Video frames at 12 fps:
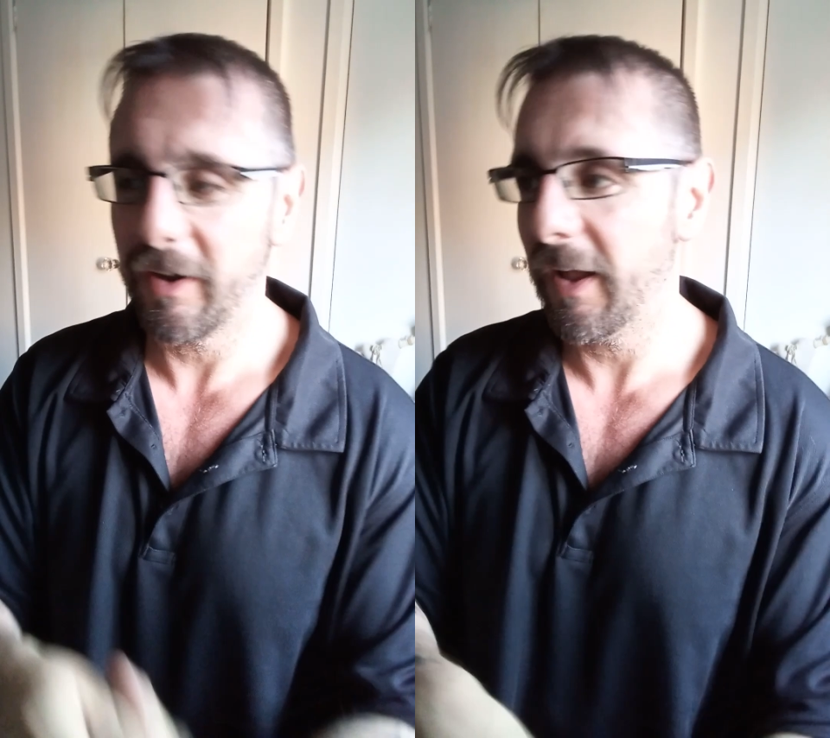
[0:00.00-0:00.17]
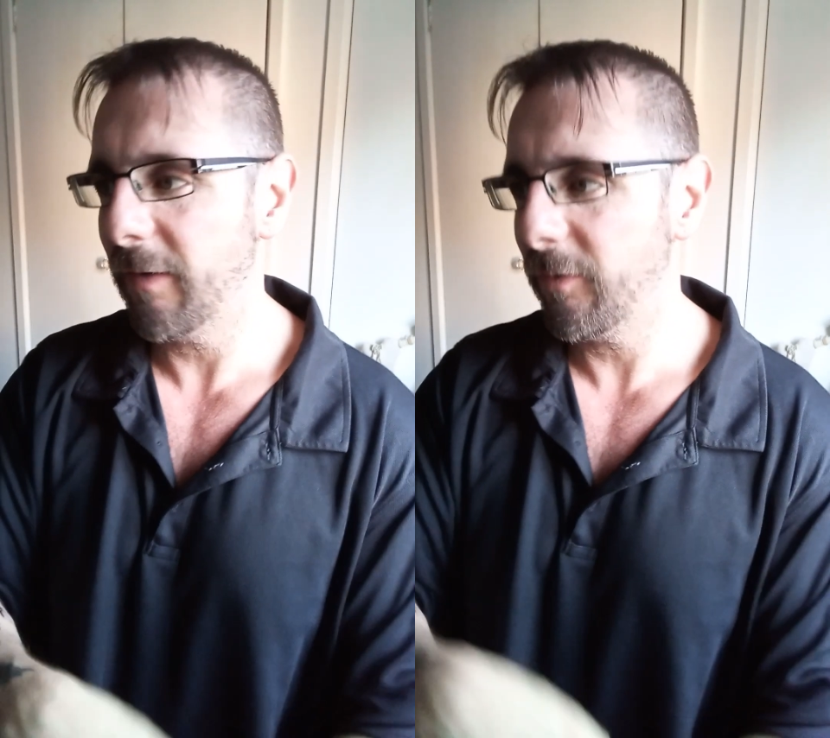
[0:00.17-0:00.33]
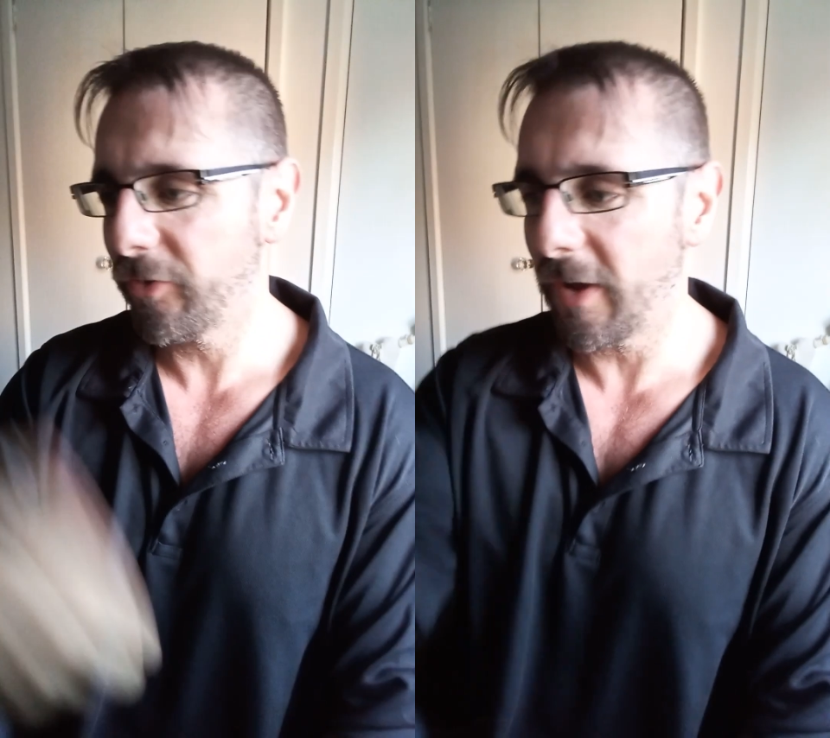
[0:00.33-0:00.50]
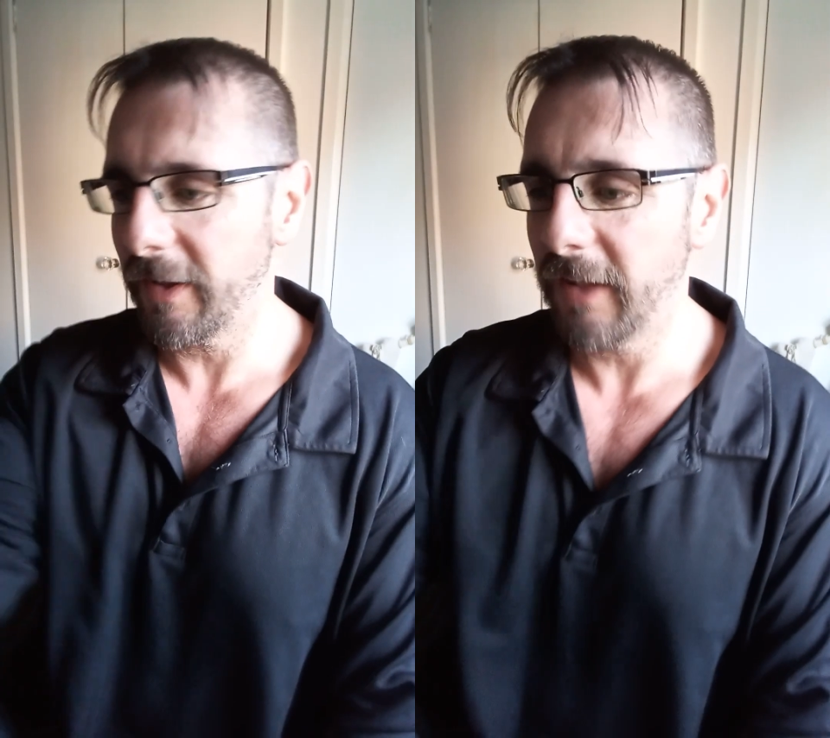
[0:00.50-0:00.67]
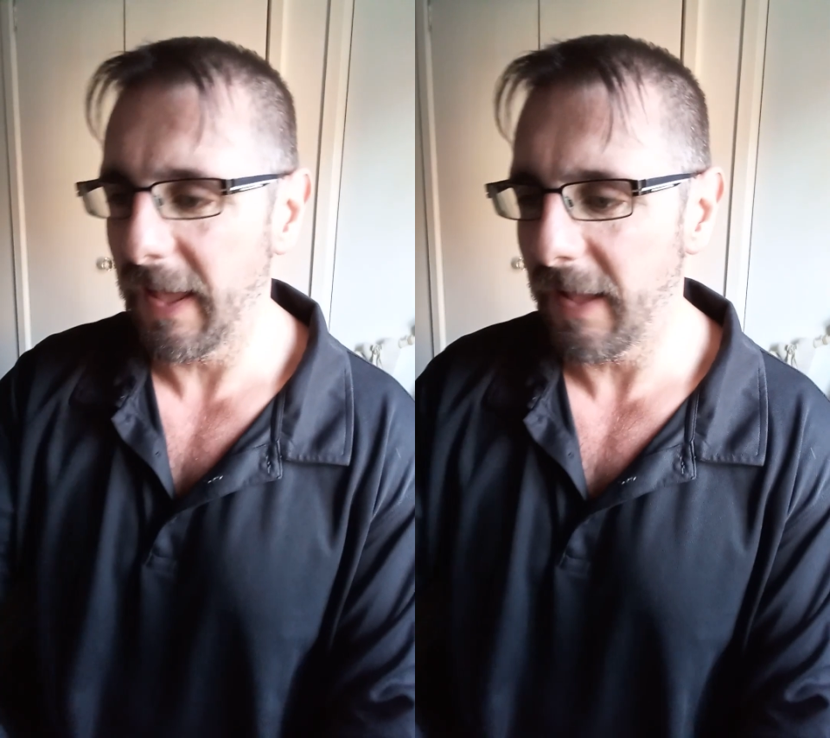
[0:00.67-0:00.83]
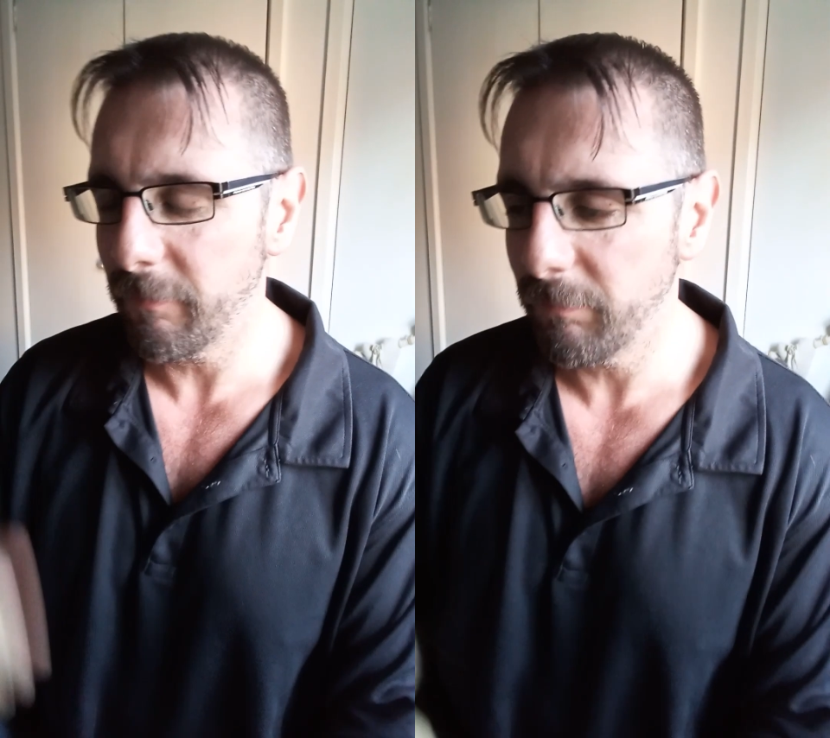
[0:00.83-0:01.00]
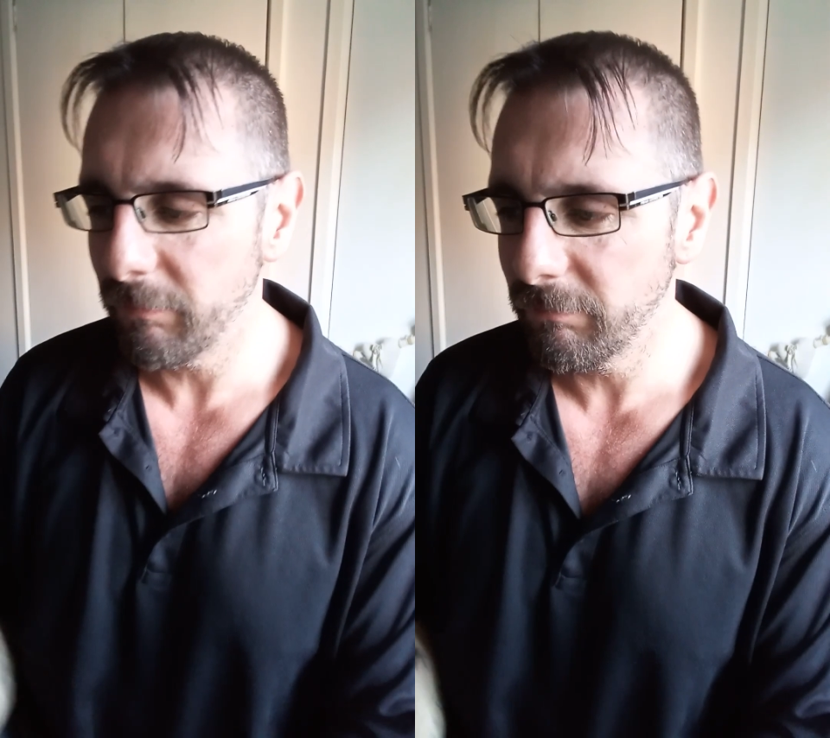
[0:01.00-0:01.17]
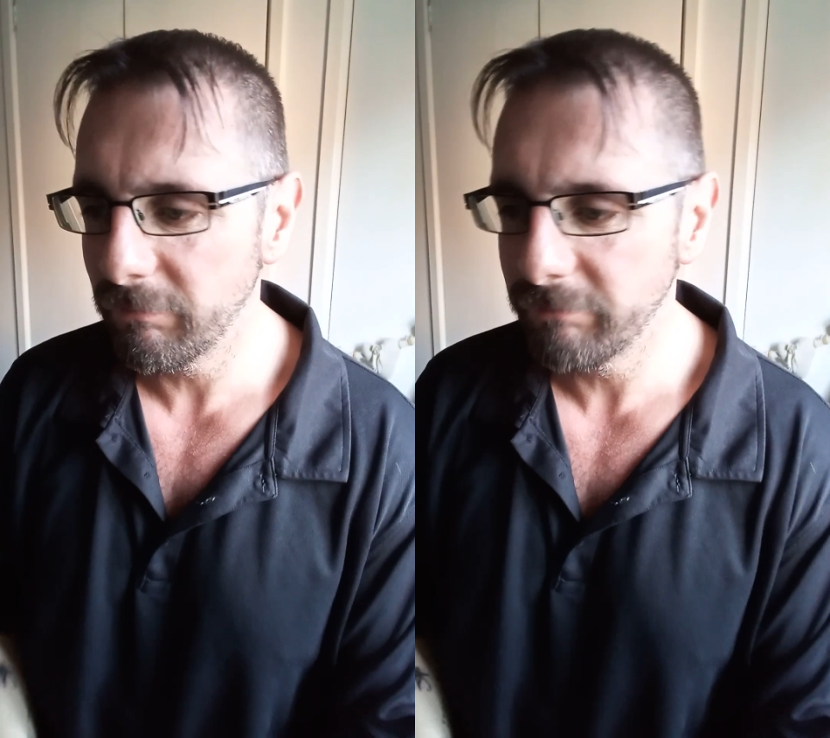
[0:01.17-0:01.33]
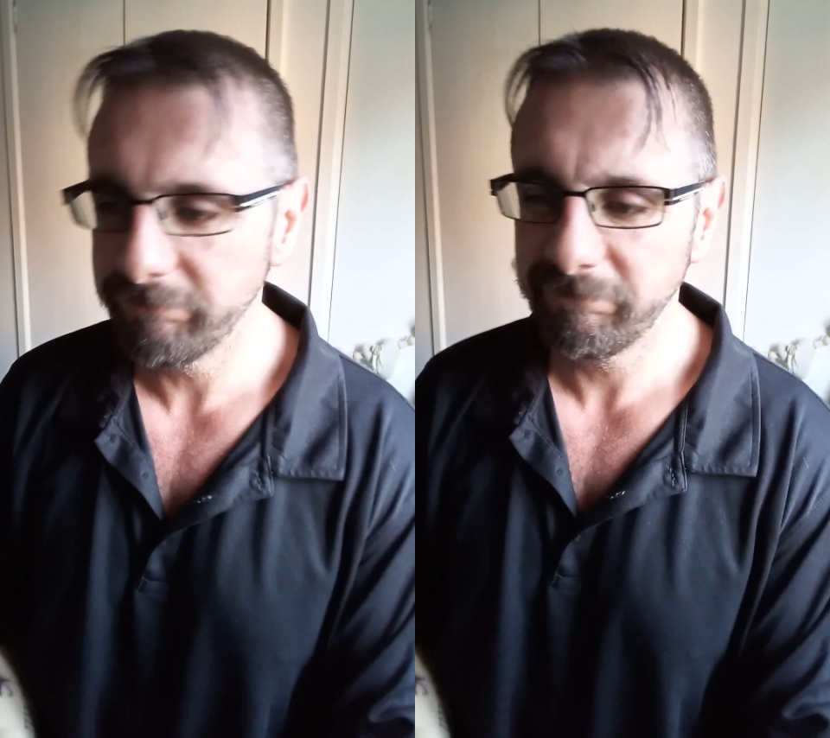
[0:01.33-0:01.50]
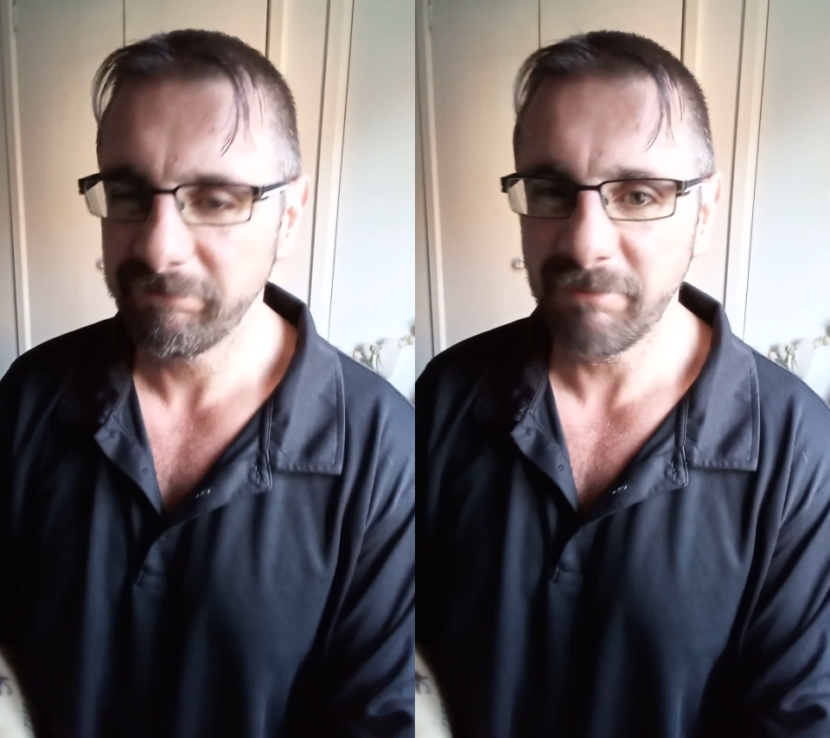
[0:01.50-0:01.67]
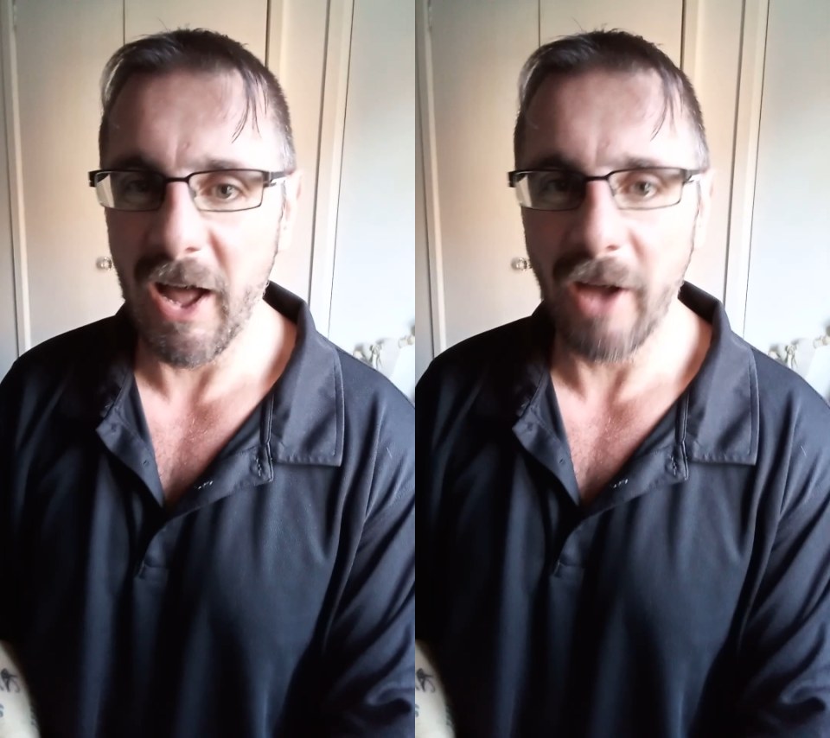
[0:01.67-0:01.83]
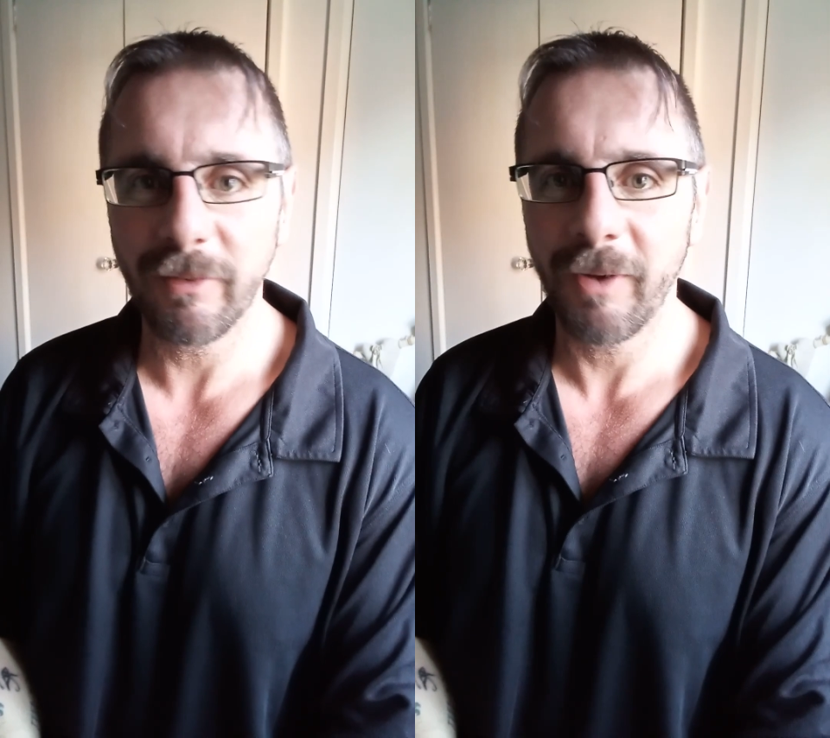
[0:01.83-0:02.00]
and was like, yeah,
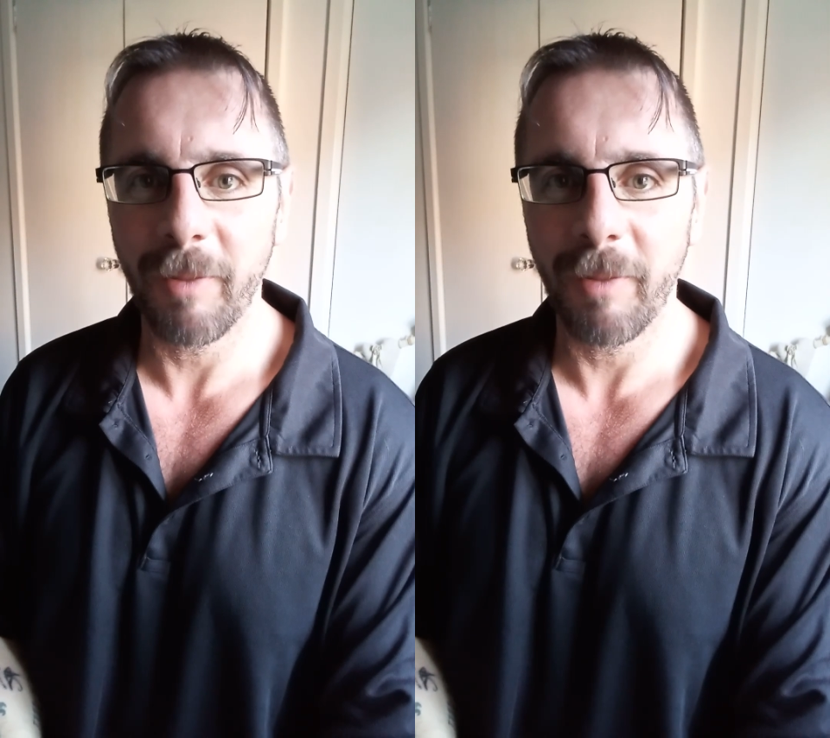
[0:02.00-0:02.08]
no,